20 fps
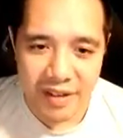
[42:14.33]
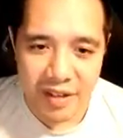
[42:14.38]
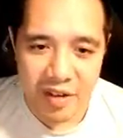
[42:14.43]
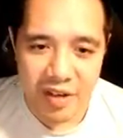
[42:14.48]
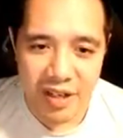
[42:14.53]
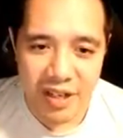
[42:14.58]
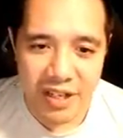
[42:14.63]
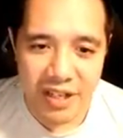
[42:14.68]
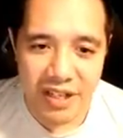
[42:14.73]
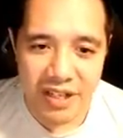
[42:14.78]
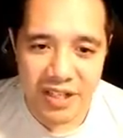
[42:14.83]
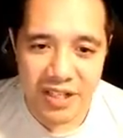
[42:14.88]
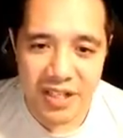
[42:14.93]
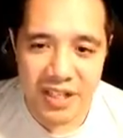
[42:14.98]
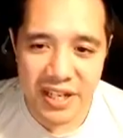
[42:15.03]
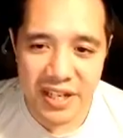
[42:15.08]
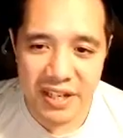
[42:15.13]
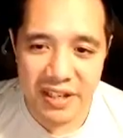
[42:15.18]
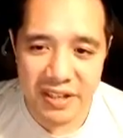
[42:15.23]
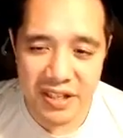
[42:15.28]
Okay, let's
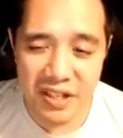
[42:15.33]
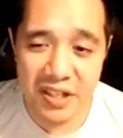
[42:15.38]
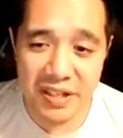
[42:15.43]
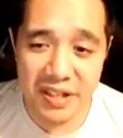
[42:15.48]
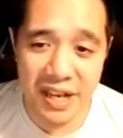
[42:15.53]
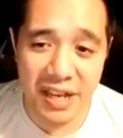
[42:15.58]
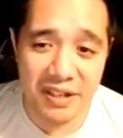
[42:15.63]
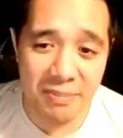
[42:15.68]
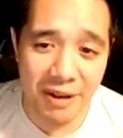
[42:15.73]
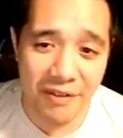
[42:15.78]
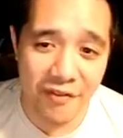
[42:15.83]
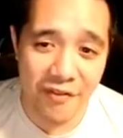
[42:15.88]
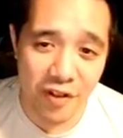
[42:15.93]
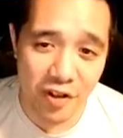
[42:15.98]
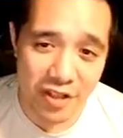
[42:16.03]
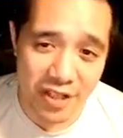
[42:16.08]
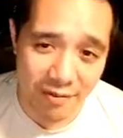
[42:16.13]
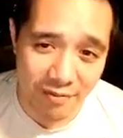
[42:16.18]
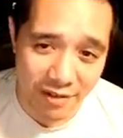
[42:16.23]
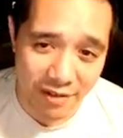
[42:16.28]
see. This is actually my first
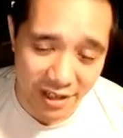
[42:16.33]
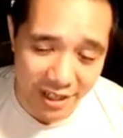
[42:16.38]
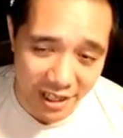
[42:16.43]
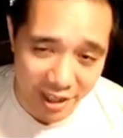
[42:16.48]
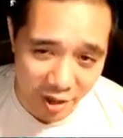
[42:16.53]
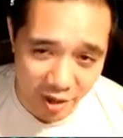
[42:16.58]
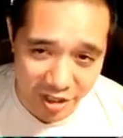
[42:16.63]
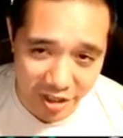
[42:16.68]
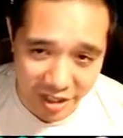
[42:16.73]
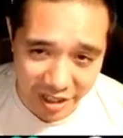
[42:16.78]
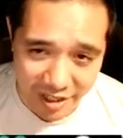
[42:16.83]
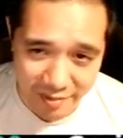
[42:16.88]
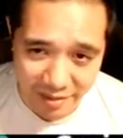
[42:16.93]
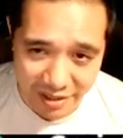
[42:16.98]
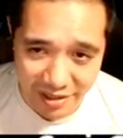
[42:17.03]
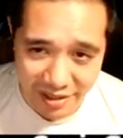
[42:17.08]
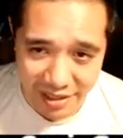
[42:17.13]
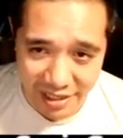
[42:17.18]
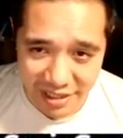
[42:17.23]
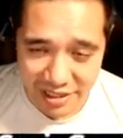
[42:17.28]
time really using
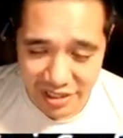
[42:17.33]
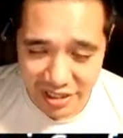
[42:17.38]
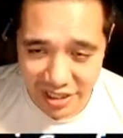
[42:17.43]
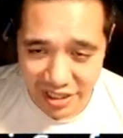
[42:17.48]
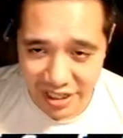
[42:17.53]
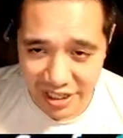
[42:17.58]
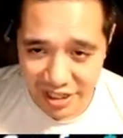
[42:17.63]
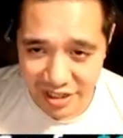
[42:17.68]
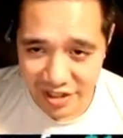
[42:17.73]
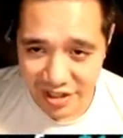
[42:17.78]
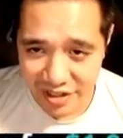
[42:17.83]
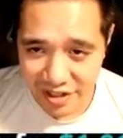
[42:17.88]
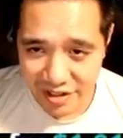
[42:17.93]
him in Siege.